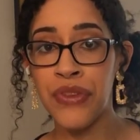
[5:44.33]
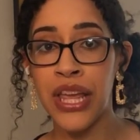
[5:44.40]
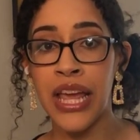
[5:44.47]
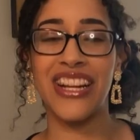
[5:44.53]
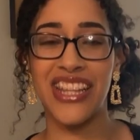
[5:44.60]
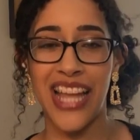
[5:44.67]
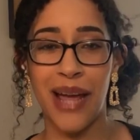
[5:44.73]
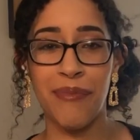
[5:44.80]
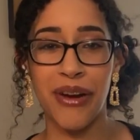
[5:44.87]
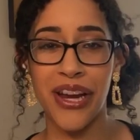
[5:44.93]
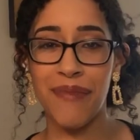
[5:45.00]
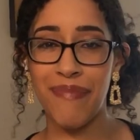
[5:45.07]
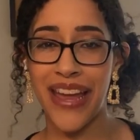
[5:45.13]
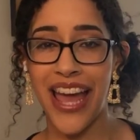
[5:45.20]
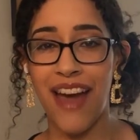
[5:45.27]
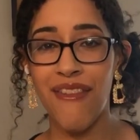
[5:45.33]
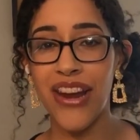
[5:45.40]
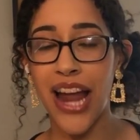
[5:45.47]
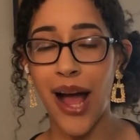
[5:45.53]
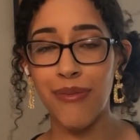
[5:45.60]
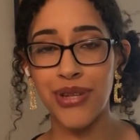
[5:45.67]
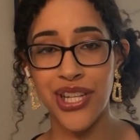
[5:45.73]
Your library may have an
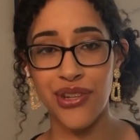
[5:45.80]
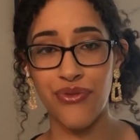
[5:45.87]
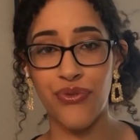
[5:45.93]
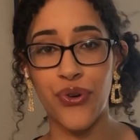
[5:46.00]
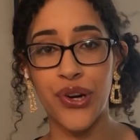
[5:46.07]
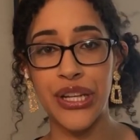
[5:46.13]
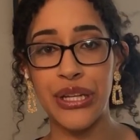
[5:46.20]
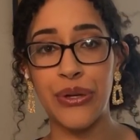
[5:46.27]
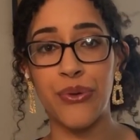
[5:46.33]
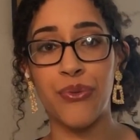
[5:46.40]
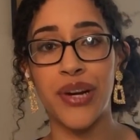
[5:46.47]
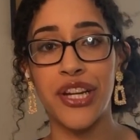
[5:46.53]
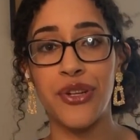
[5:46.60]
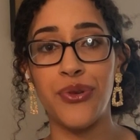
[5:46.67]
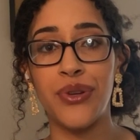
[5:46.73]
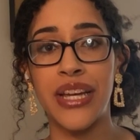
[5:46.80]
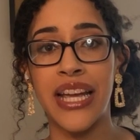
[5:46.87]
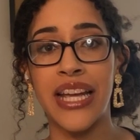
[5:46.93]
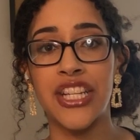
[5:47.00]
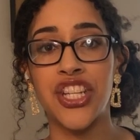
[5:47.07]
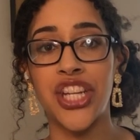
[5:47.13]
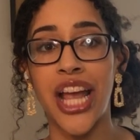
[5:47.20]
option for you where you
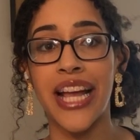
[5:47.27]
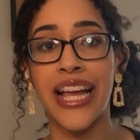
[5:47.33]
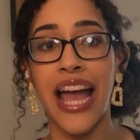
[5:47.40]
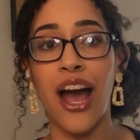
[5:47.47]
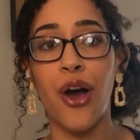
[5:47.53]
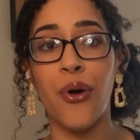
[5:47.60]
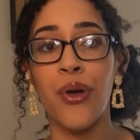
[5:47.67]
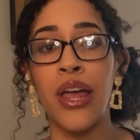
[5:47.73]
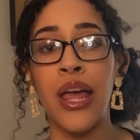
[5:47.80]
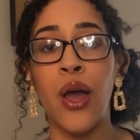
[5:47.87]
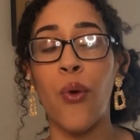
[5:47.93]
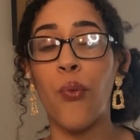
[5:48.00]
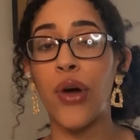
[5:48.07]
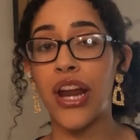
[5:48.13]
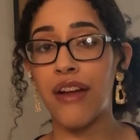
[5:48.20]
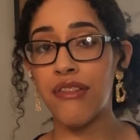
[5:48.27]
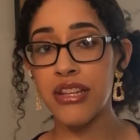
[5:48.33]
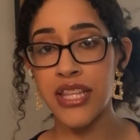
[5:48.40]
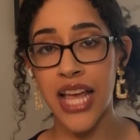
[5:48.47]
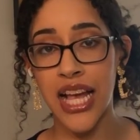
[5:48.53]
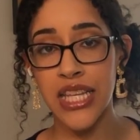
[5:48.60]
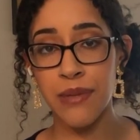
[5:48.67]
can check out whatever
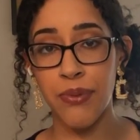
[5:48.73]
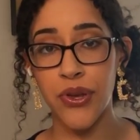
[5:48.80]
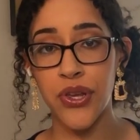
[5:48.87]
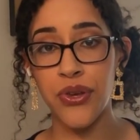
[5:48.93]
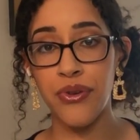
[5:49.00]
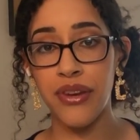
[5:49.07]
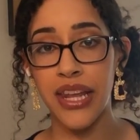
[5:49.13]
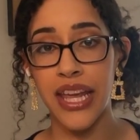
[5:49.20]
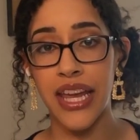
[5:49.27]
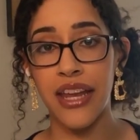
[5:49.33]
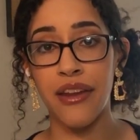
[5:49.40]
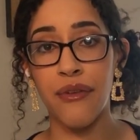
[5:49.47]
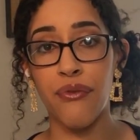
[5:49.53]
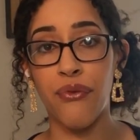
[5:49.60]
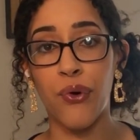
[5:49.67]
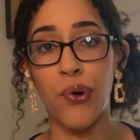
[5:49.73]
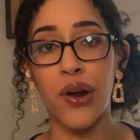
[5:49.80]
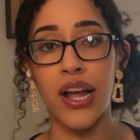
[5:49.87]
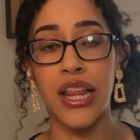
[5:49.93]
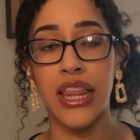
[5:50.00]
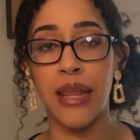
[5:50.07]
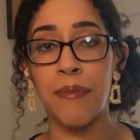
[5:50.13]
textbook you need for a
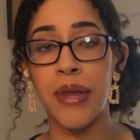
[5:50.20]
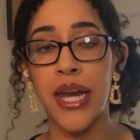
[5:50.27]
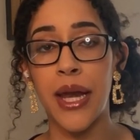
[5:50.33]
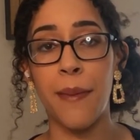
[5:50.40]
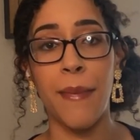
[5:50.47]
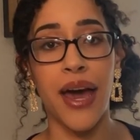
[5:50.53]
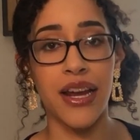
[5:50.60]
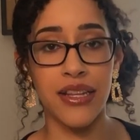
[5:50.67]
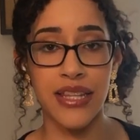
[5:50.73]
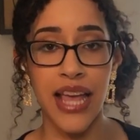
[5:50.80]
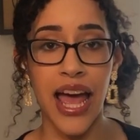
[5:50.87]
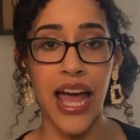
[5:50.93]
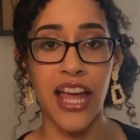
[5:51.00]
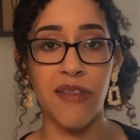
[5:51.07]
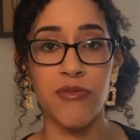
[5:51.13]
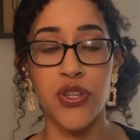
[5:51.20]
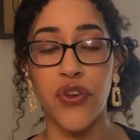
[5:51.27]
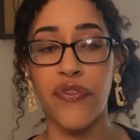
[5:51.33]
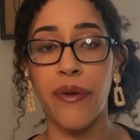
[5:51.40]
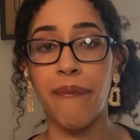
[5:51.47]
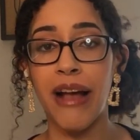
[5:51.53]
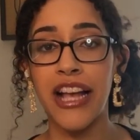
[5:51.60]
limited amount of time. So
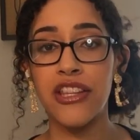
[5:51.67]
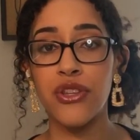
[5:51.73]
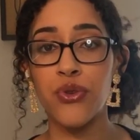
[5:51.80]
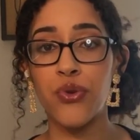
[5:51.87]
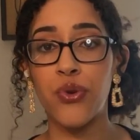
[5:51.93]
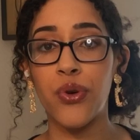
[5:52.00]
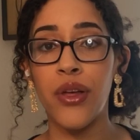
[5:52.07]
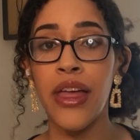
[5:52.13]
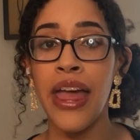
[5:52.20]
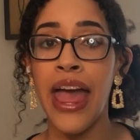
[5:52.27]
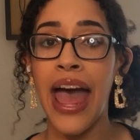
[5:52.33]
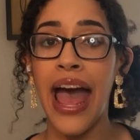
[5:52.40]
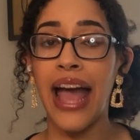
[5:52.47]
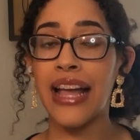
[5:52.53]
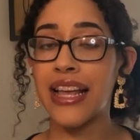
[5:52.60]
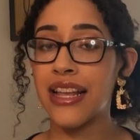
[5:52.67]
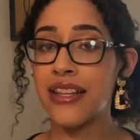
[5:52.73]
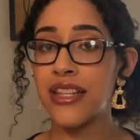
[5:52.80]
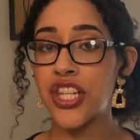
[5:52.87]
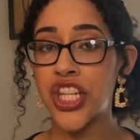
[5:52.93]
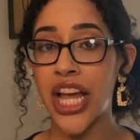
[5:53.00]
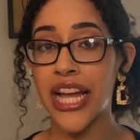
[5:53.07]
for my school, I can
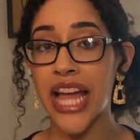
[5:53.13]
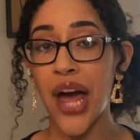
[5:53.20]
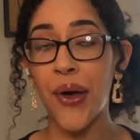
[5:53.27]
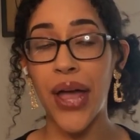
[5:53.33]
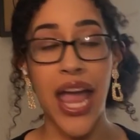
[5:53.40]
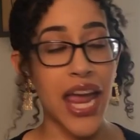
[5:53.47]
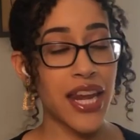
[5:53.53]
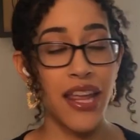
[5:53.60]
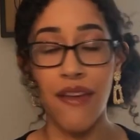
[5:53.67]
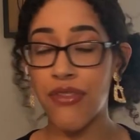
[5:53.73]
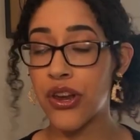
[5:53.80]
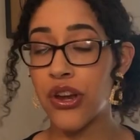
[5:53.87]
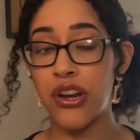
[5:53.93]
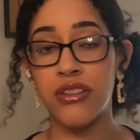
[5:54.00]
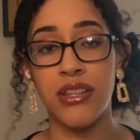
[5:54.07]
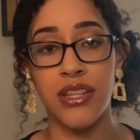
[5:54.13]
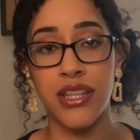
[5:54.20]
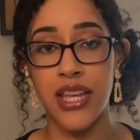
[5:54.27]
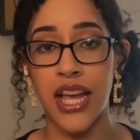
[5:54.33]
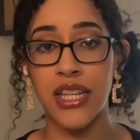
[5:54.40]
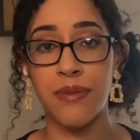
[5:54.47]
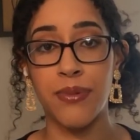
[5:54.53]
check out any of the nursing
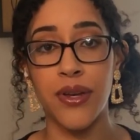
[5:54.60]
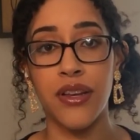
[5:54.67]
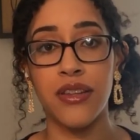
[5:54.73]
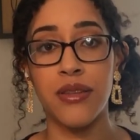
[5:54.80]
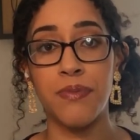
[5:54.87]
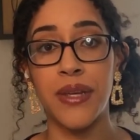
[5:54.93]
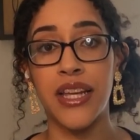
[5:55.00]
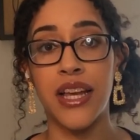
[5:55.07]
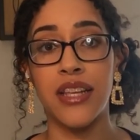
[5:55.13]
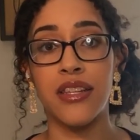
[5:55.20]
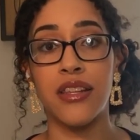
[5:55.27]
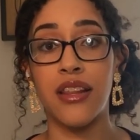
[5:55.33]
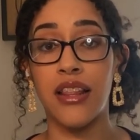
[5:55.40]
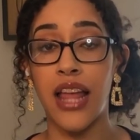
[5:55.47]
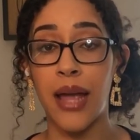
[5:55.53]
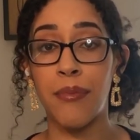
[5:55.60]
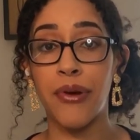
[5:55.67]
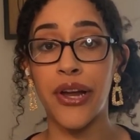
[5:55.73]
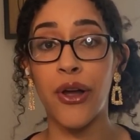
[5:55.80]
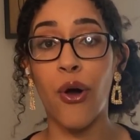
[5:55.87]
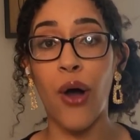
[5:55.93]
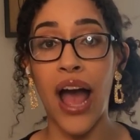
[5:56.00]
textbooks because the library
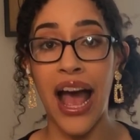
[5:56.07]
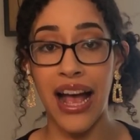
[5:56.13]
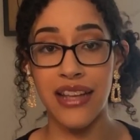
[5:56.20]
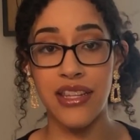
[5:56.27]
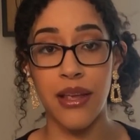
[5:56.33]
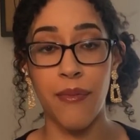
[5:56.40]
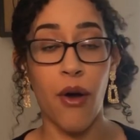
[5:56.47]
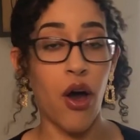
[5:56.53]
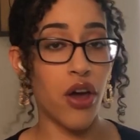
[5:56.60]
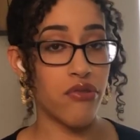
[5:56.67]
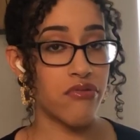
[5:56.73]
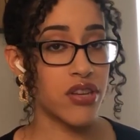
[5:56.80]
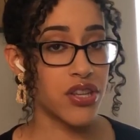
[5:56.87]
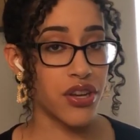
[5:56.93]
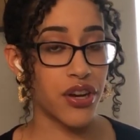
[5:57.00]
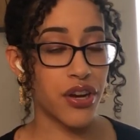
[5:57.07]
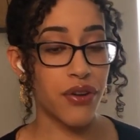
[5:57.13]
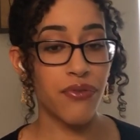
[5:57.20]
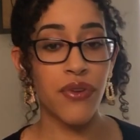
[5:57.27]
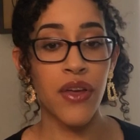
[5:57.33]
has them on reserve